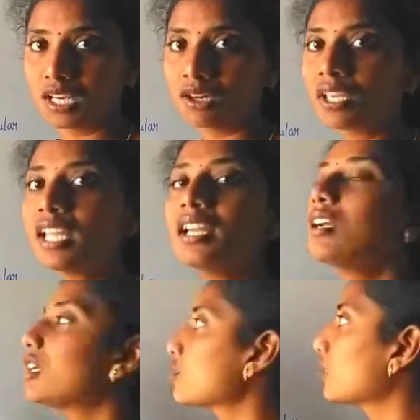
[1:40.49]
Okay,
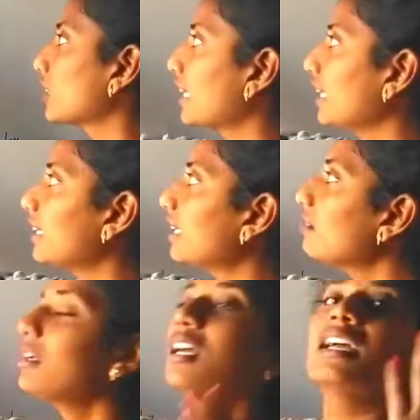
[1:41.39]
so the kingdom
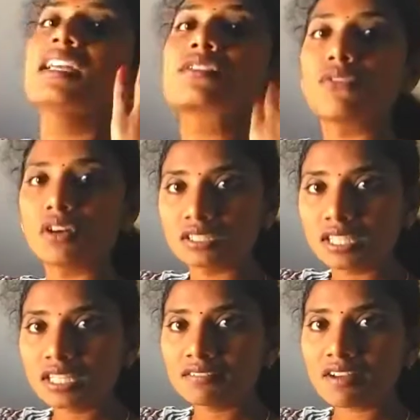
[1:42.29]
is
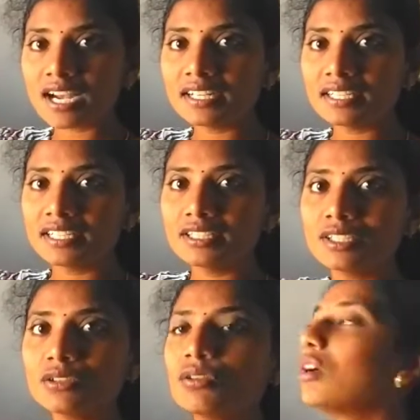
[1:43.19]
further divided into